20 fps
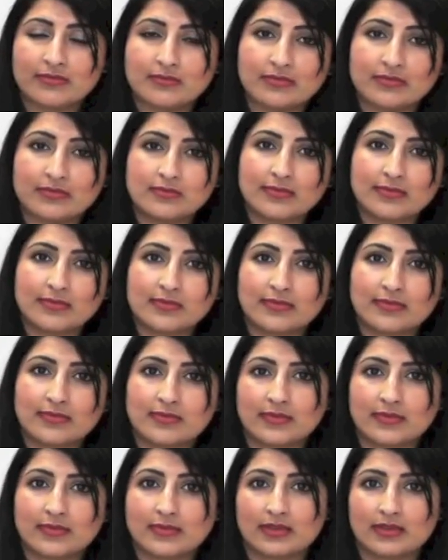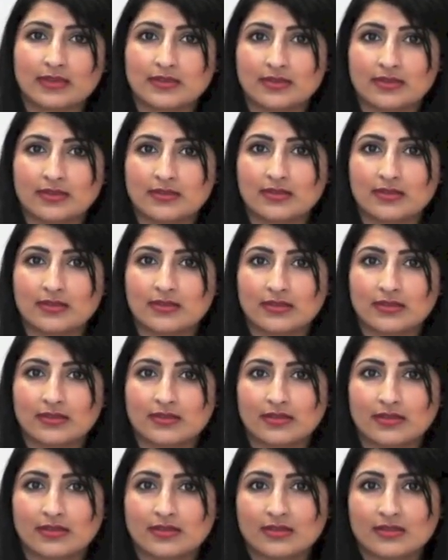
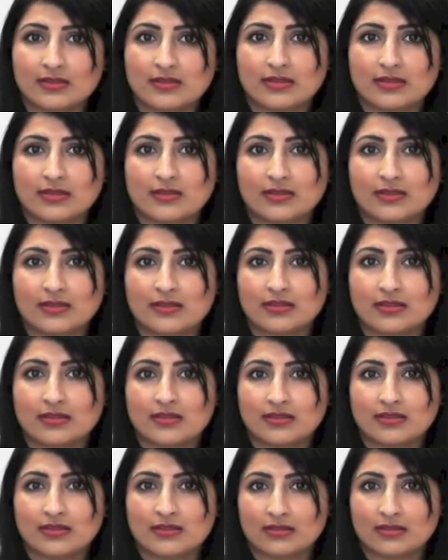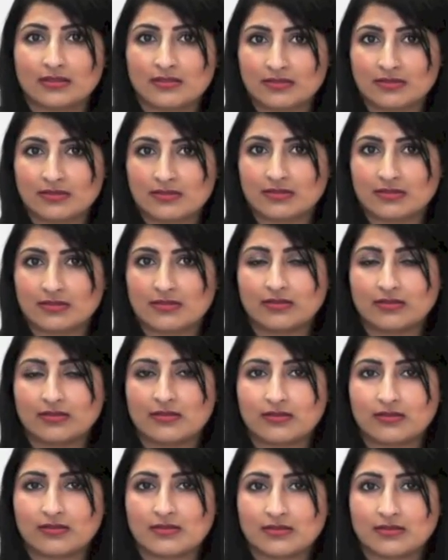
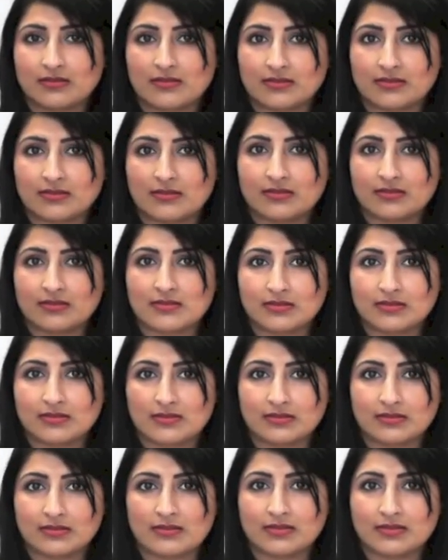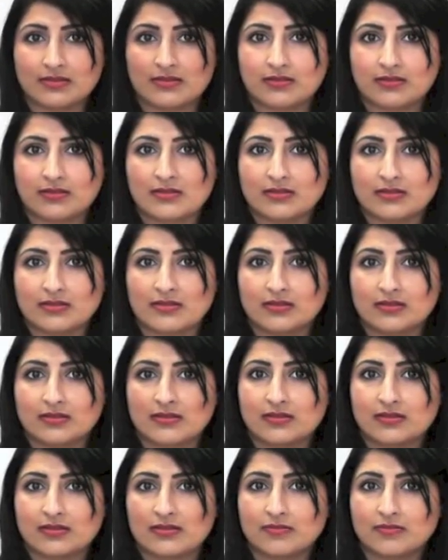
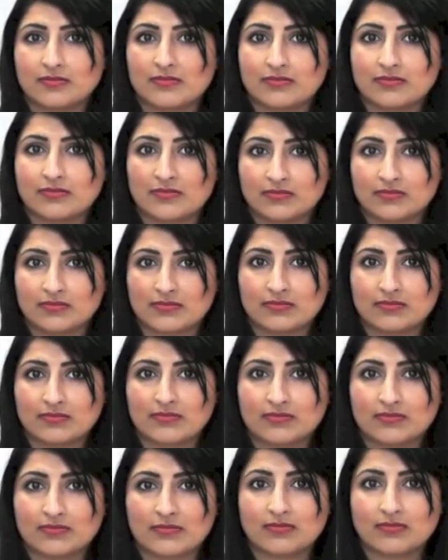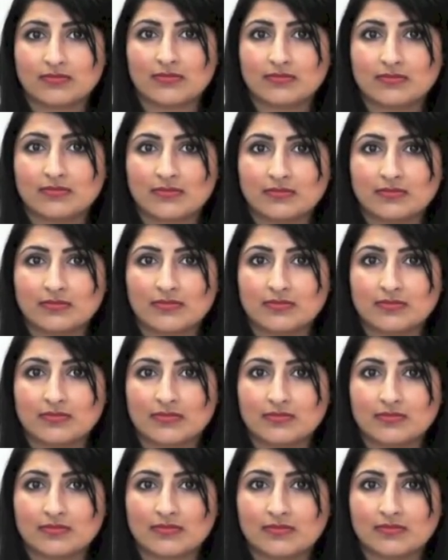This person isn't speaking.